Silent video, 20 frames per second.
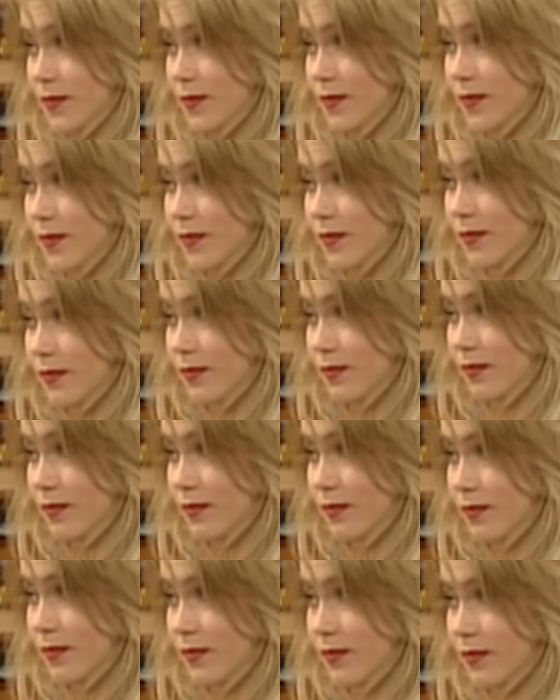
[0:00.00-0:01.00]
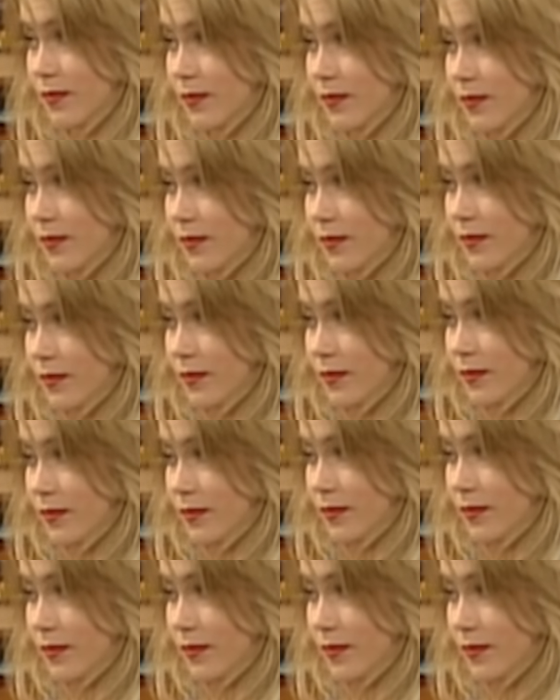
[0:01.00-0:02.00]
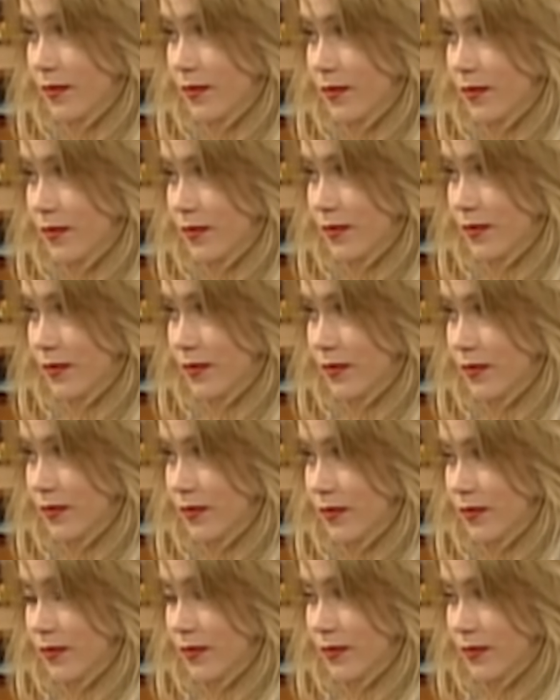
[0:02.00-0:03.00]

This person isn't speaking.